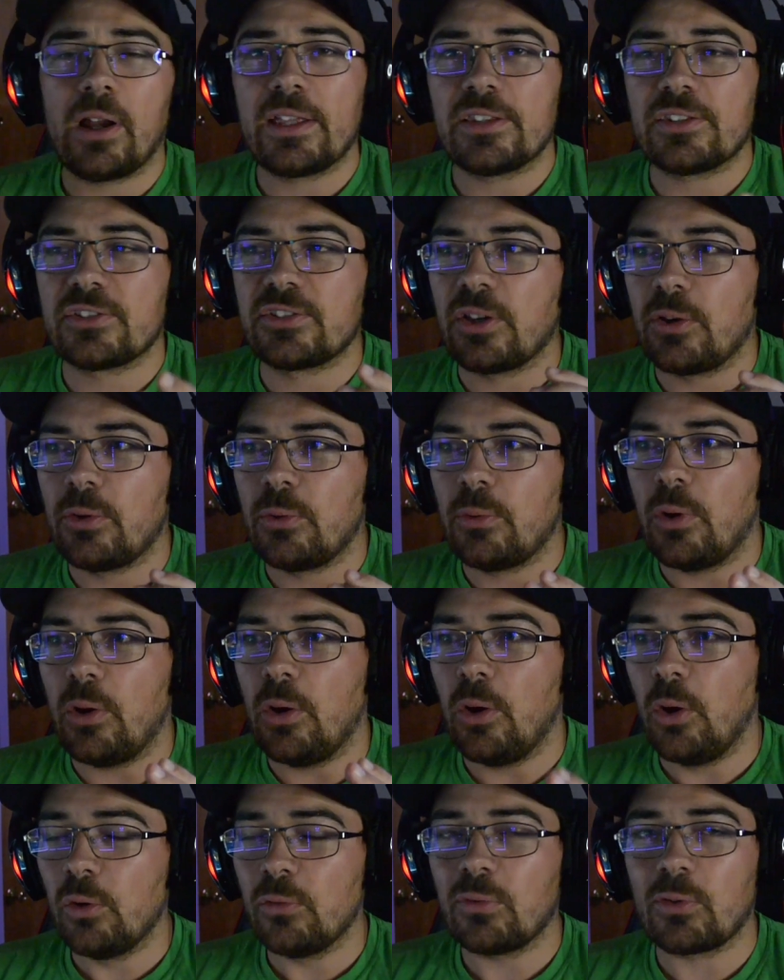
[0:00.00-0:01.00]
Alright,
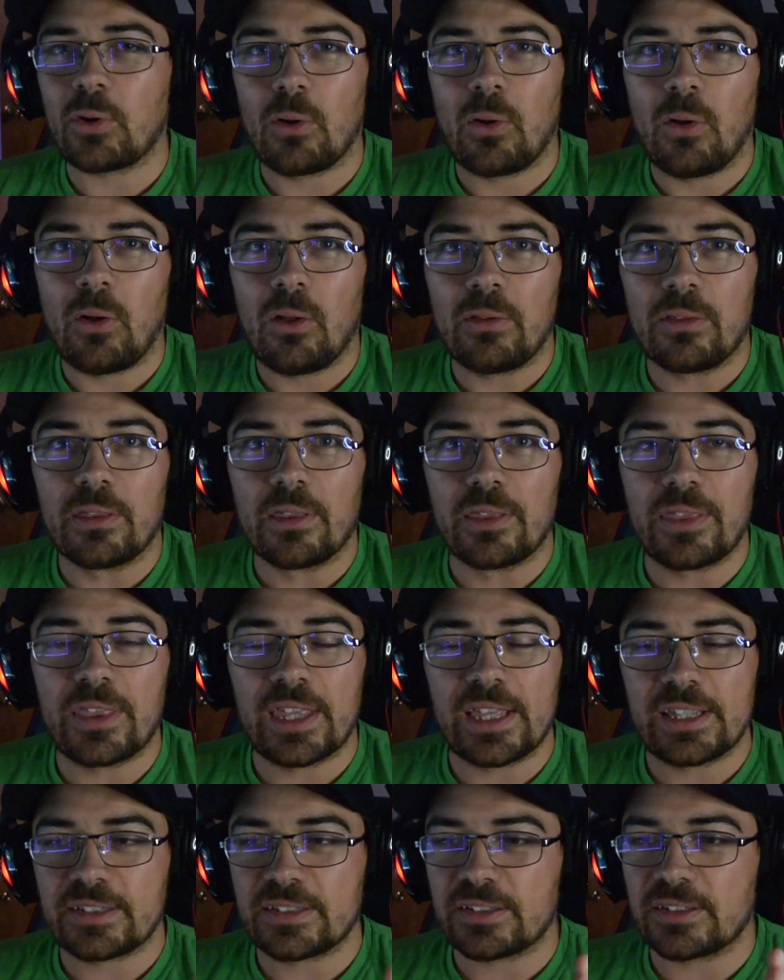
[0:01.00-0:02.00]
so overall,
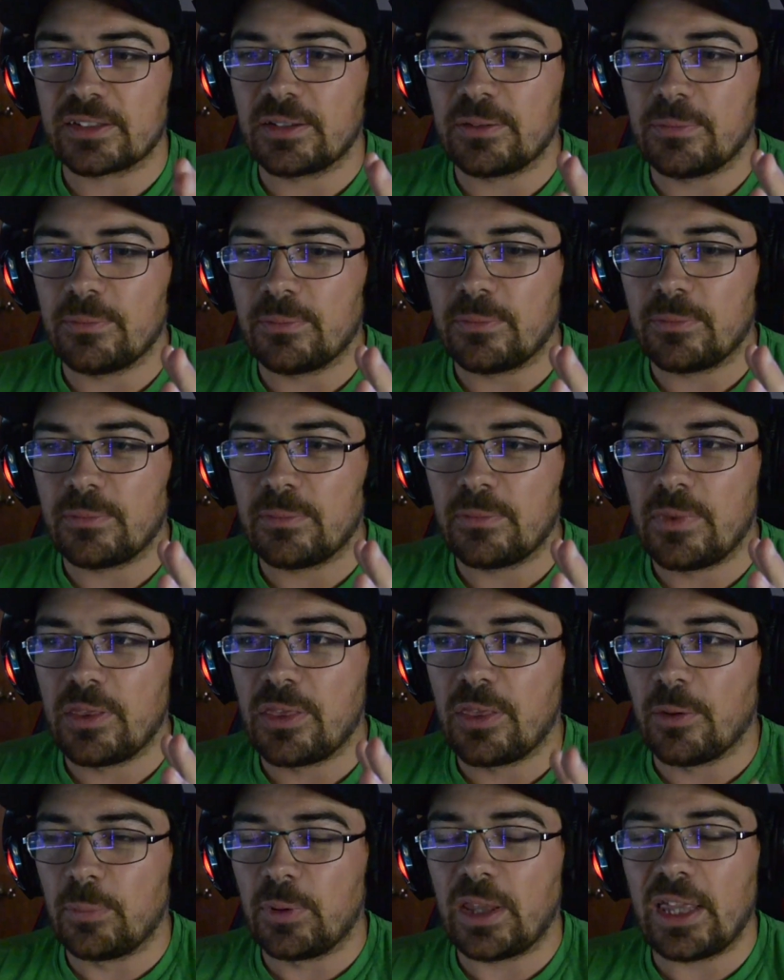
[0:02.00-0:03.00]
the
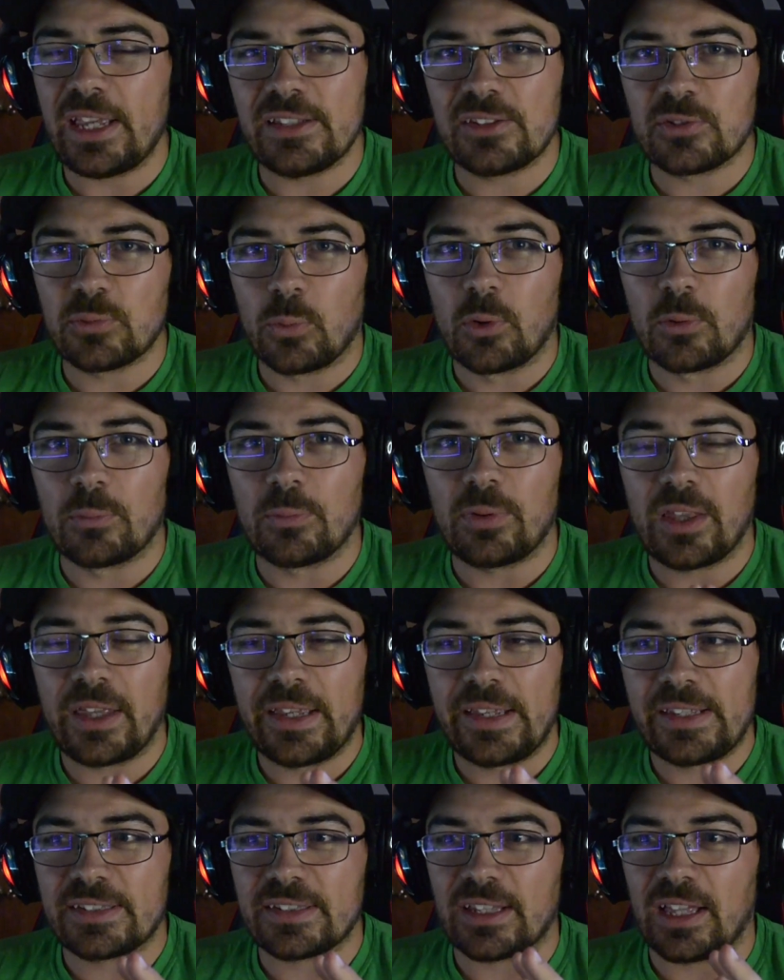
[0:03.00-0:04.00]

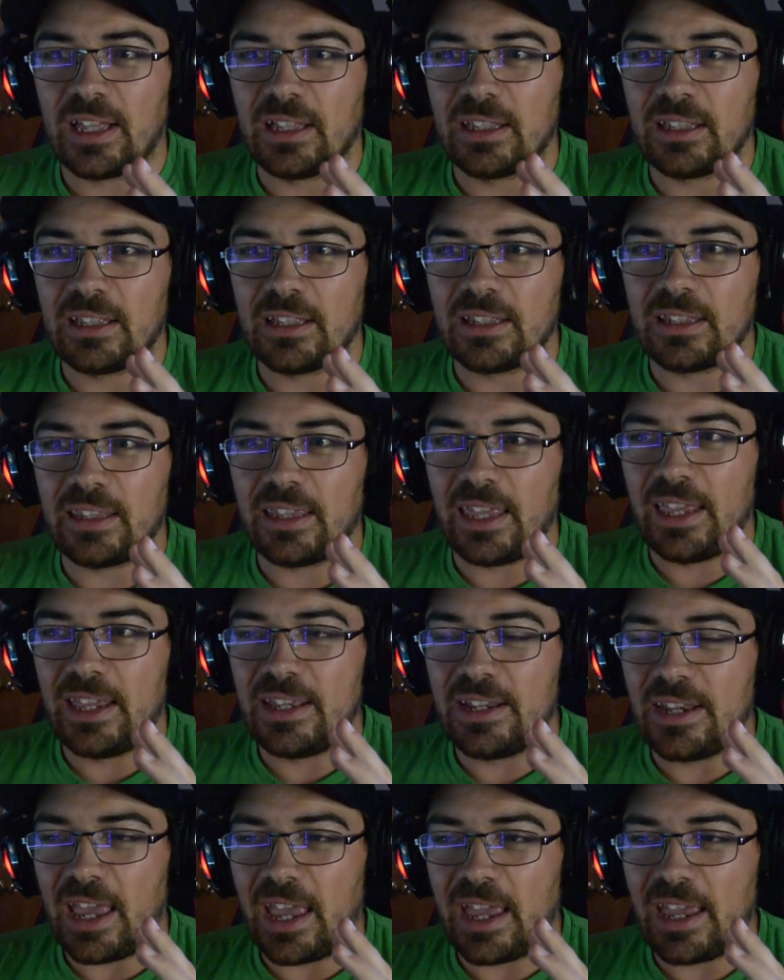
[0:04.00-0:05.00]
Bladesworn plays
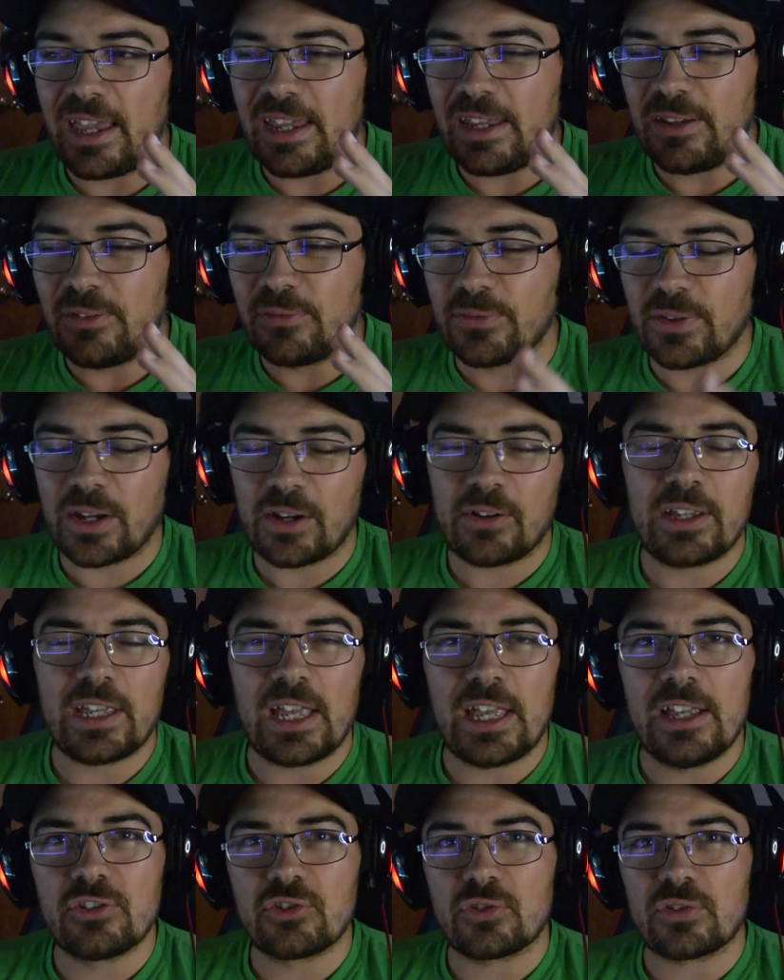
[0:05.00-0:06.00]
in a
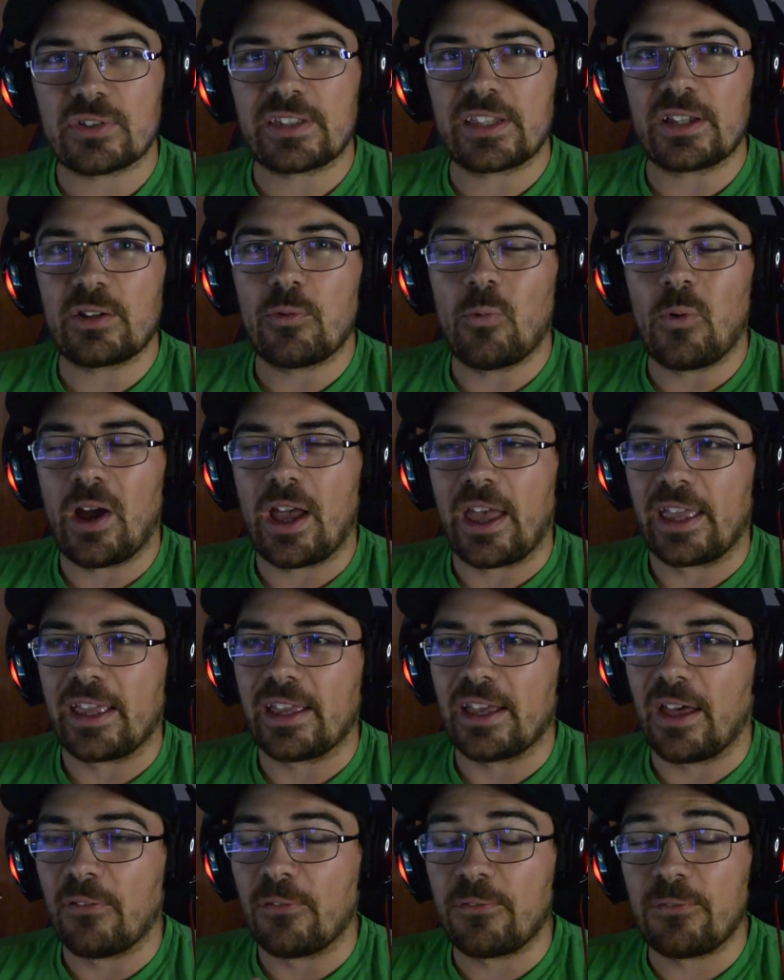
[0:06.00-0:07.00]
very interesting
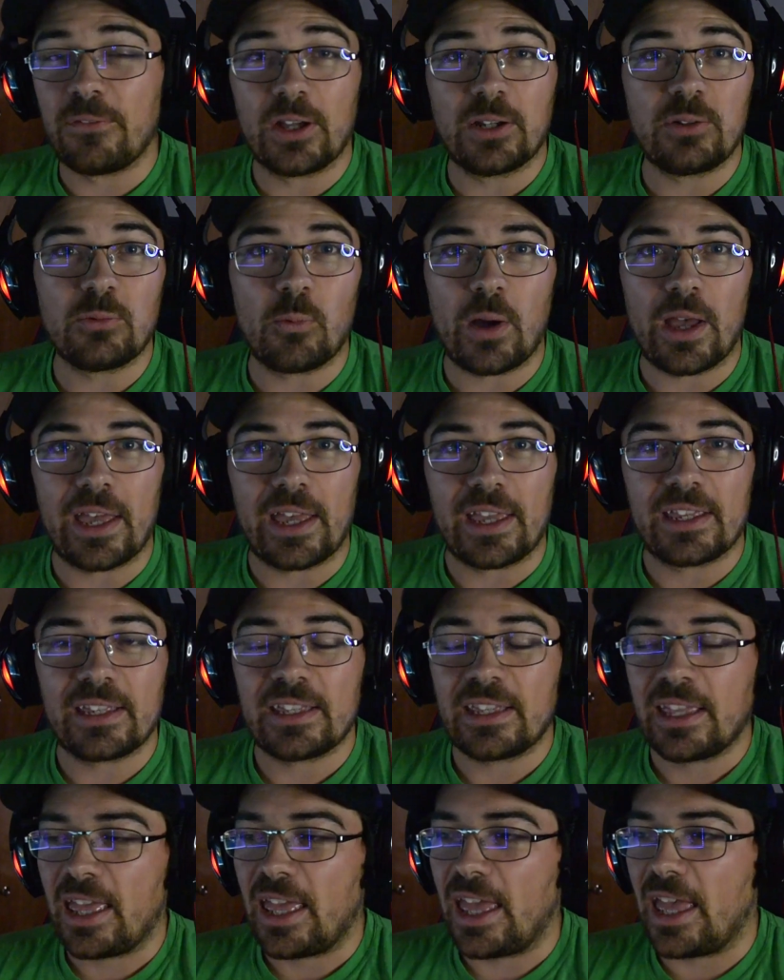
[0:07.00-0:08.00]
way, a fun
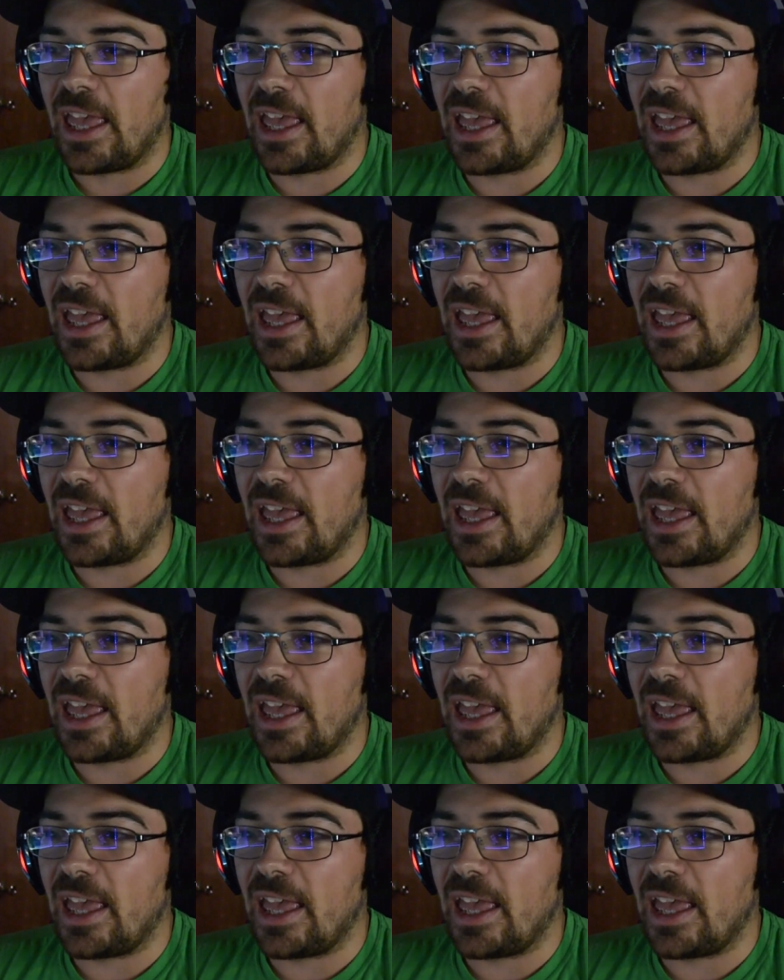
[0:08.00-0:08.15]
way.